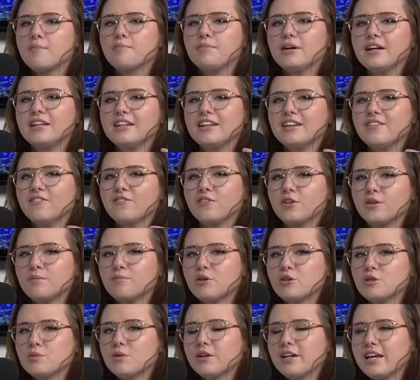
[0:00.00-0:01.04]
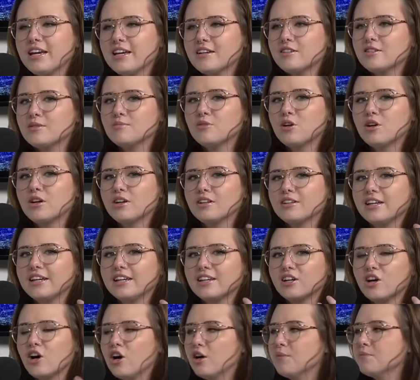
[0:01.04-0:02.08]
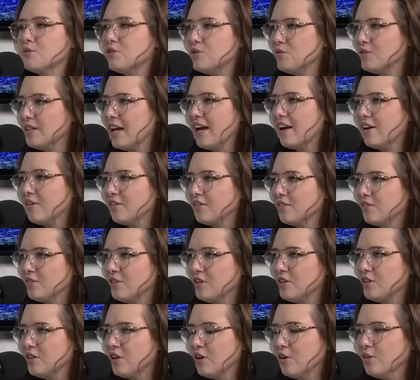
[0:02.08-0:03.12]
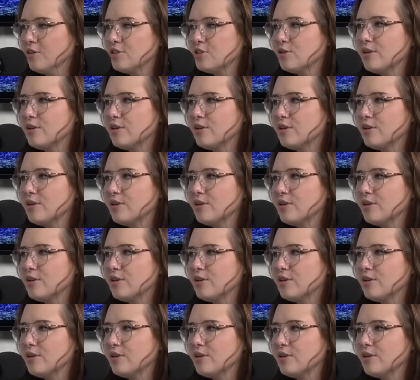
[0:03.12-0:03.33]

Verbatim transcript: But for the most part, ASMR, like, calms you down, you know?